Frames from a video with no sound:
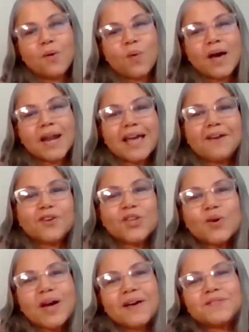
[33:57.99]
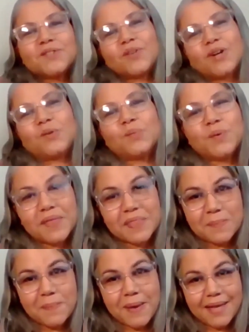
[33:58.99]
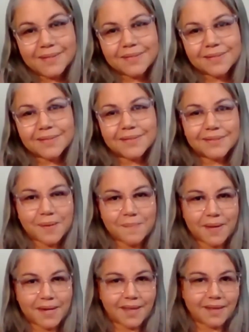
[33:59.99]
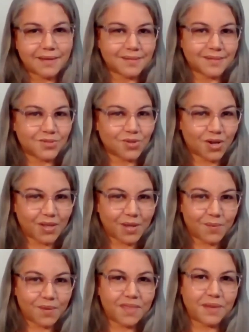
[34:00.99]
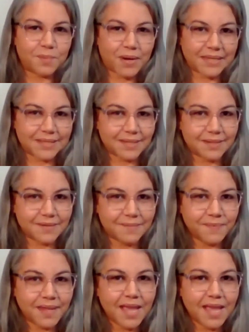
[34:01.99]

Whatever you have struggled with in the past, somebody else is struggling with in the present.